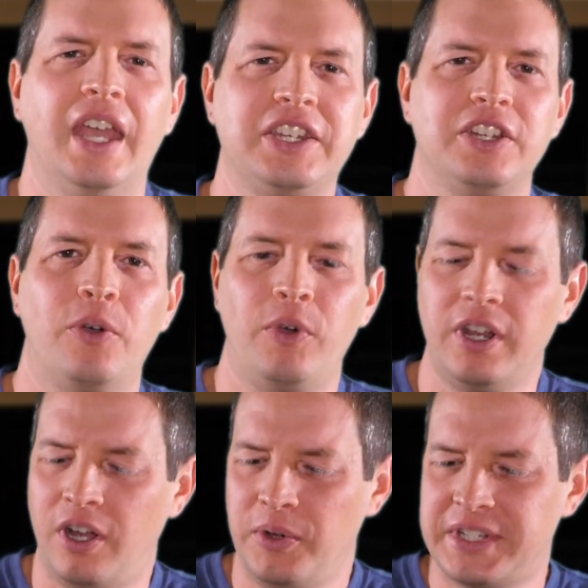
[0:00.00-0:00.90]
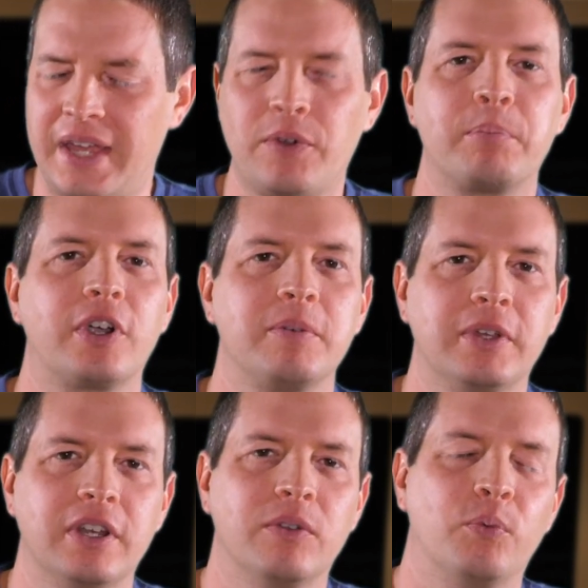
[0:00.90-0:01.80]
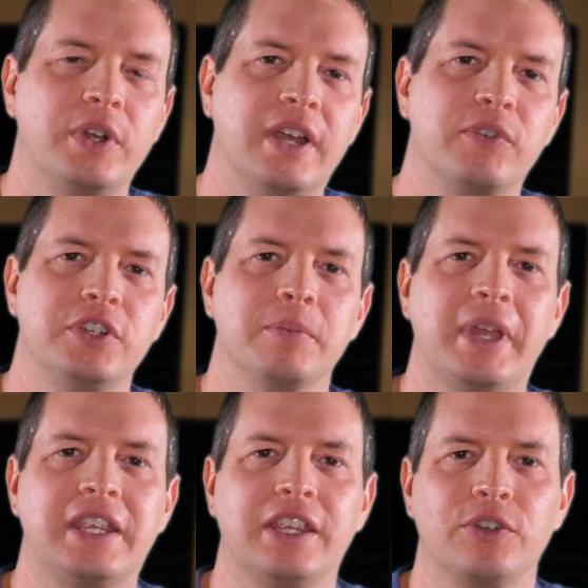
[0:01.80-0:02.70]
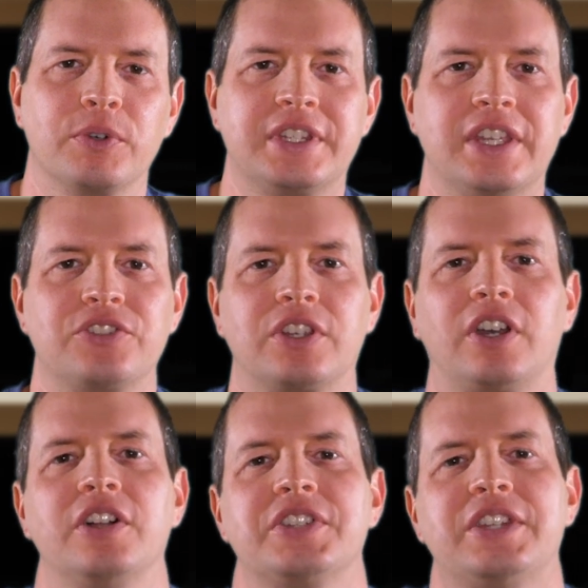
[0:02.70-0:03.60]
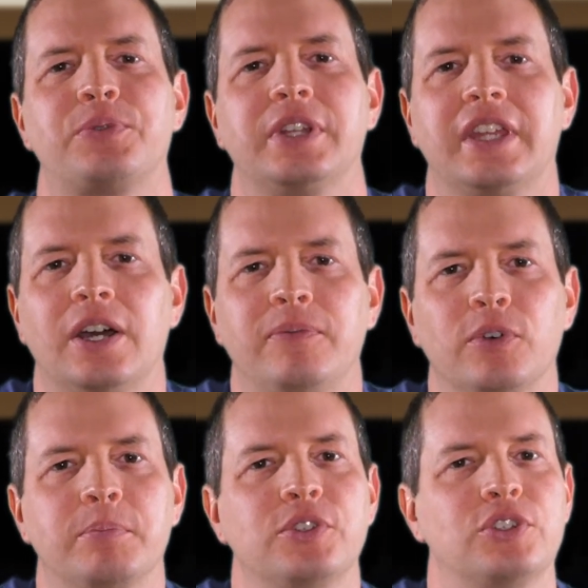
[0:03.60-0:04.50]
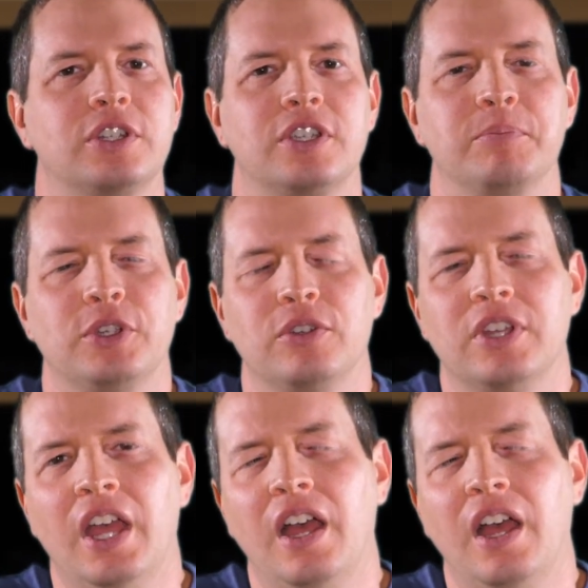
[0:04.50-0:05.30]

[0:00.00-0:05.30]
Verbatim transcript: And you know what? Always have a bourbon whenever you're making your retention calls. That's really helpful. It puts you in a good mood.